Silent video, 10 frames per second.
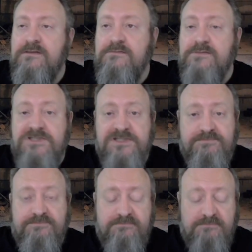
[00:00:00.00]
which is,
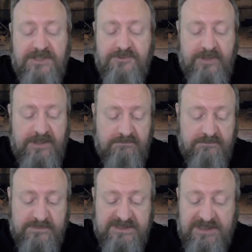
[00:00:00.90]
by the way,
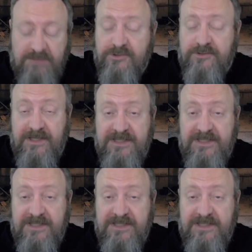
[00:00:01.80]
stubborn